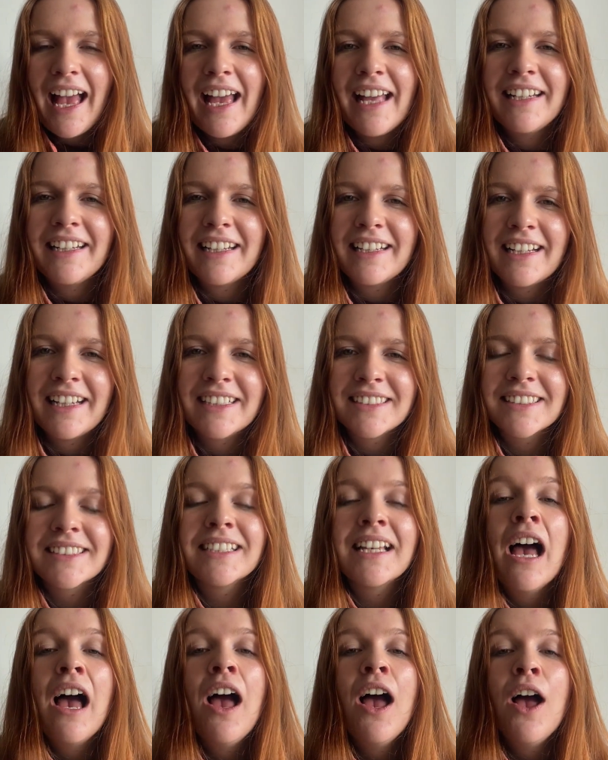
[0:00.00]
and it is
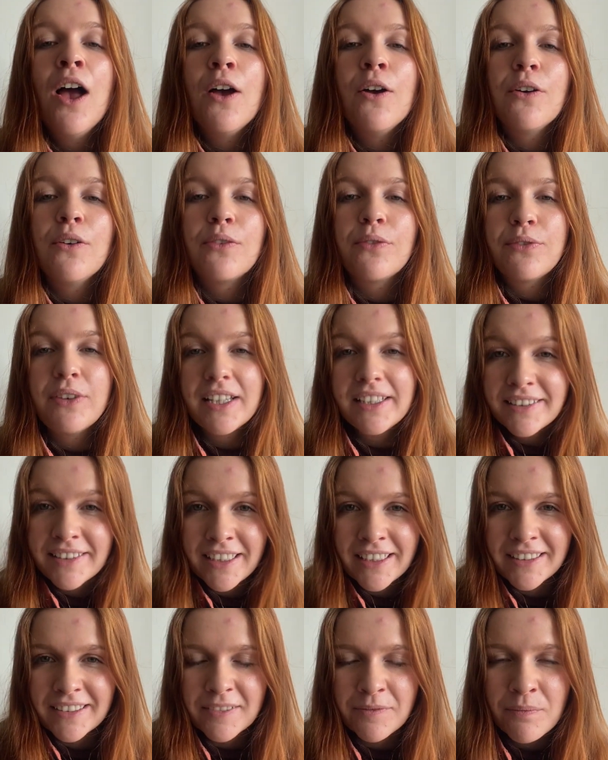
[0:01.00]

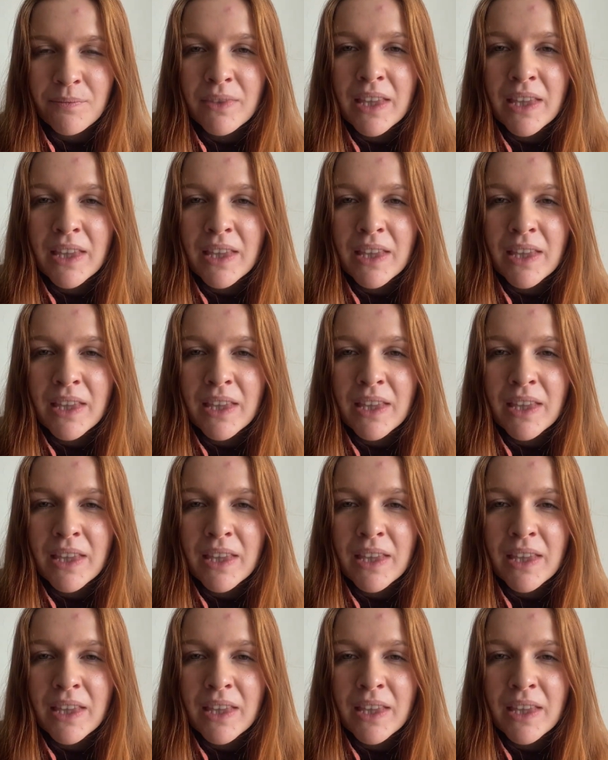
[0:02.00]
vinden.